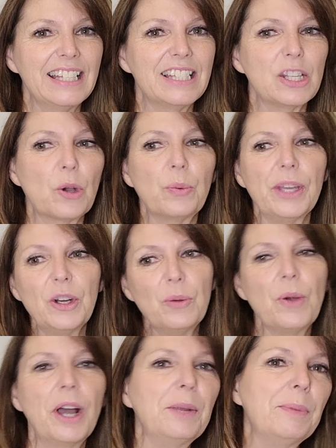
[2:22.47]
So we
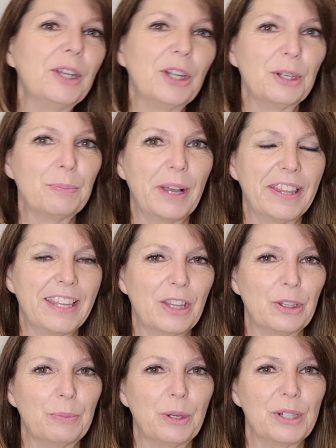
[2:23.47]
don't want to be hurt by the
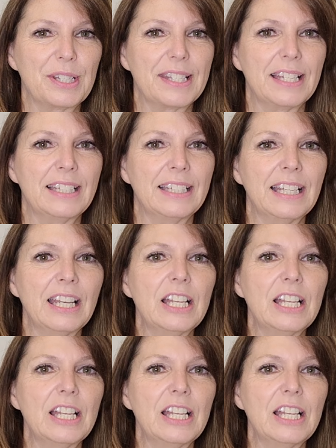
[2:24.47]
other person.